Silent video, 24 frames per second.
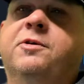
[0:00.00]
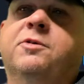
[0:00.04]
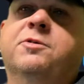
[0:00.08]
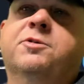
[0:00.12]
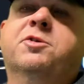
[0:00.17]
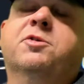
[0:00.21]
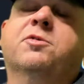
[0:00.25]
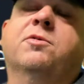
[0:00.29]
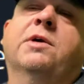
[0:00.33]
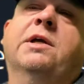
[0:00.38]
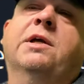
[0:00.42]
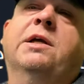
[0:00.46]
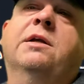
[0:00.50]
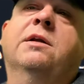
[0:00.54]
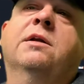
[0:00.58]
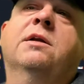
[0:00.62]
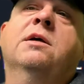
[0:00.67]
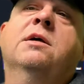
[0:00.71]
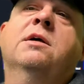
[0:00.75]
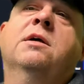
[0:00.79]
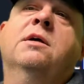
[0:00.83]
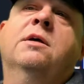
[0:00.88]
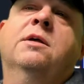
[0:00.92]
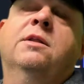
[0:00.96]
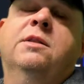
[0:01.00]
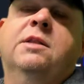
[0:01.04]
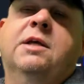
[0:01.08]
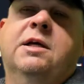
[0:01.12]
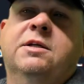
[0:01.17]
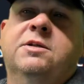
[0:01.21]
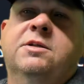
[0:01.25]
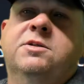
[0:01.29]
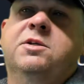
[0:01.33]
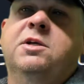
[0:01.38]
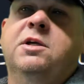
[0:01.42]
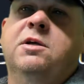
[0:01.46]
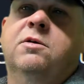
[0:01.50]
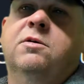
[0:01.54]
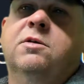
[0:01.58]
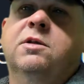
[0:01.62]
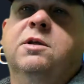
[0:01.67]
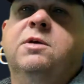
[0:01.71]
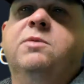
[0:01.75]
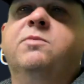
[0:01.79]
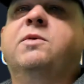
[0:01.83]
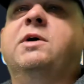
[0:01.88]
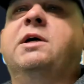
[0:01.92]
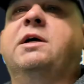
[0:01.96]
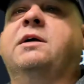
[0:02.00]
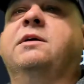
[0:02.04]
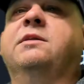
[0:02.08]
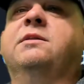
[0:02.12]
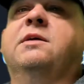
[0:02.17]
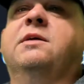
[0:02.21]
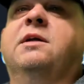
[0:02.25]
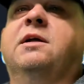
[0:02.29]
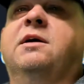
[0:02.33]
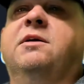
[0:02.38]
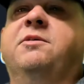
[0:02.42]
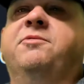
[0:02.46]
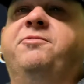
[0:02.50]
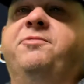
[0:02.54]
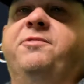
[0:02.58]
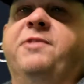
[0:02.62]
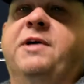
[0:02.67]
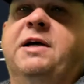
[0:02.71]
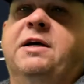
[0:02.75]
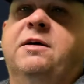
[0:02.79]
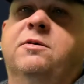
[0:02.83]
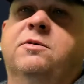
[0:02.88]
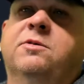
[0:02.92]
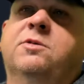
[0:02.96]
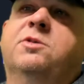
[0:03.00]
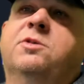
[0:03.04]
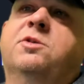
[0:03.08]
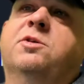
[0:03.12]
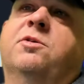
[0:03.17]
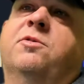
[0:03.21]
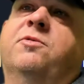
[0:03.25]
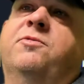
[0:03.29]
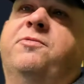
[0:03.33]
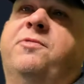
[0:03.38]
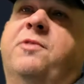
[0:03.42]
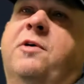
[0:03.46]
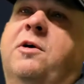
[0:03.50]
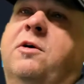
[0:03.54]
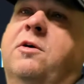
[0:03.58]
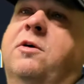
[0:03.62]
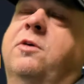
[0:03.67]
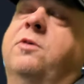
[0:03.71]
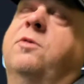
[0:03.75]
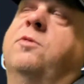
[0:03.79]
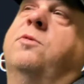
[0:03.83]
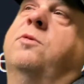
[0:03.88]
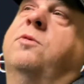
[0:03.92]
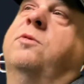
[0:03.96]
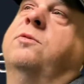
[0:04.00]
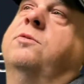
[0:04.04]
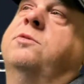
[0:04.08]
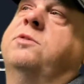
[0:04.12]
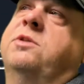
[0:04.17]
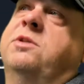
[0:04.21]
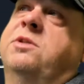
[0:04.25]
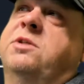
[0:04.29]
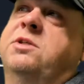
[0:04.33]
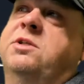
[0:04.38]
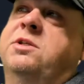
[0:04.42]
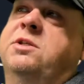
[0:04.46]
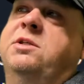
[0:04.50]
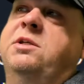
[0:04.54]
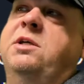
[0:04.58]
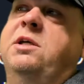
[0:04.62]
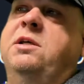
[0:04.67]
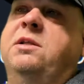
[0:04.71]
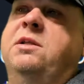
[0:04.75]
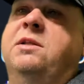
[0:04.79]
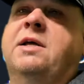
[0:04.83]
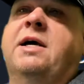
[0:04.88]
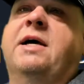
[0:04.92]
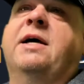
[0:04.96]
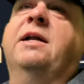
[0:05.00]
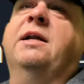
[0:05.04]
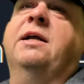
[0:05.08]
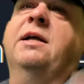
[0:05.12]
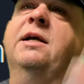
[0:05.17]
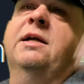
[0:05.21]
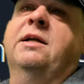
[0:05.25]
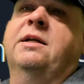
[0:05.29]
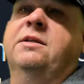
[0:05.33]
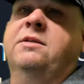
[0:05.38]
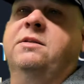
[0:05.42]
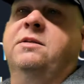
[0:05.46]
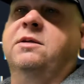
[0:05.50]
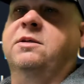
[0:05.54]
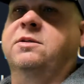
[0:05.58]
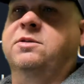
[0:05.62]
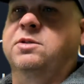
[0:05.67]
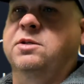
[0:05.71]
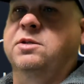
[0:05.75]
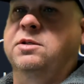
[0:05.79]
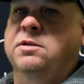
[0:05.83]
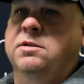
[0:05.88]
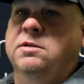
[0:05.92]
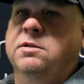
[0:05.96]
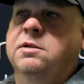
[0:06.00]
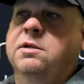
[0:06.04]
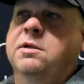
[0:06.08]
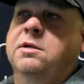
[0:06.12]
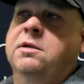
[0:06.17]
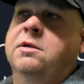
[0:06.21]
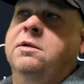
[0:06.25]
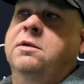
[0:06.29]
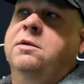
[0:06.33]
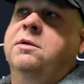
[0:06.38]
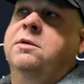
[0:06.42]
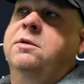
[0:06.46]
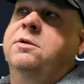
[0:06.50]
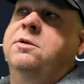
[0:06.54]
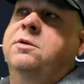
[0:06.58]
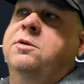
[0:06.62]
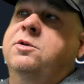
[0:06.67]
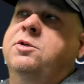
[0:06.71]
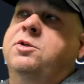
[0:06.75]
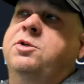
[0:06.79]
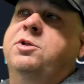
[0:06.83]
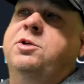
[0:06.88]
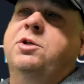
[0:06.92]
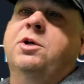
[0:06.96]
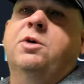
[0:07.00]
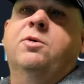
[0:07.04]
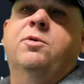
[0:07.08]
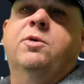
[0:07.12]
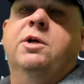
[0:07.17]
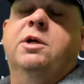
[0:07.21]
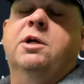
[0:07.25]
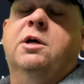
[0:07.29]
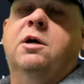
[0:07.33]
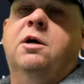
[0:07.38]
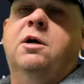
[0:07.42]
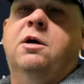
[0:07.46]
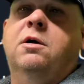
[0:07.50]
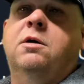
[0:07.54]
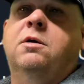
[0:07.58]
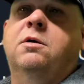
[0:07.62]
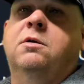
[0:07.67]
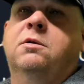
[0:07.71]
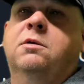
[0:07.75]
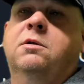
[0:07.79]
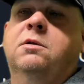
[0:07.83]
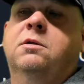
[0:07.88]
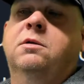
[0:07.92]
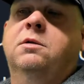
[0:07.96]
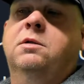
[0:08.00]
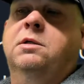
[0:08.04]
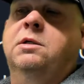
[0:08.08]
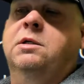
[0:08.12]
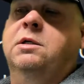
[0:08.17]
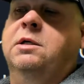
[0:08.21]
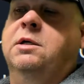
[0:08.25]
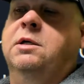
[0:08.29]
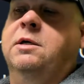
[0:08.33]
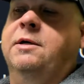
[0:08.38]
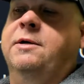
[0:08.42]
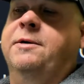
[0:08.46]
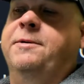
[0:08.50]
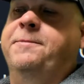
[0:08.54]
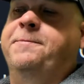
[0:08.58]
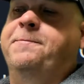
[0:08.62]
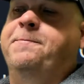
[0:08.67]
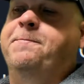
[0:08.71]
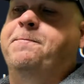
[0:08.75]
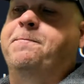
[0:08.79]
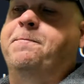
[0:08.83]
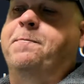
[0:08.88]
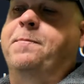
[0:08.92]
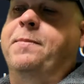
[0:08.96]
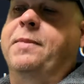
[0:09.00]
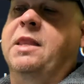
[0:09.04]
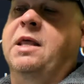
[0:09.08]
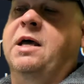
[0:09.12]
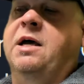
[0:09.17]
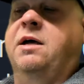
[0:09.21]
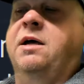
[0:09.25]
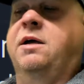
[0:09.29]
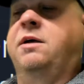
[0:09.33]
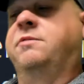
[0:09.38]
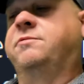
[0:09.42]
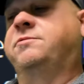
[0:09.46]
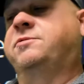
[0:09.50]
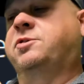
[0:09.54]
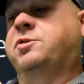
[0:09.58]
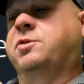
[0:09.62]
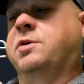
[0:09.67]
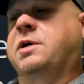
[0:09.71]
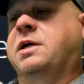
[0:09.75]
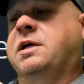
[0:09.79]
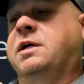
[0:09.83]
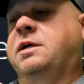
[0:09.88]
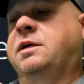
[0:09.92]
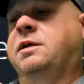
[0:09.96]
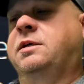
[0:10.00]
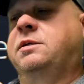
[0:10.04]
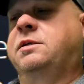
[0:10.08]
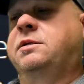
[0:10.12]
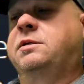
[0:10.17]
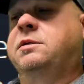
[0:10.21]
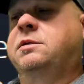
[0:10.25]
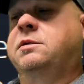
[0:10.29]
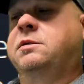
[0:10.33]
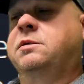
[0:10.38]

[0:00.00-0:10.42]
screen. That is the only way that I've found so far in order to see that, and it doesn't show it all. I have tried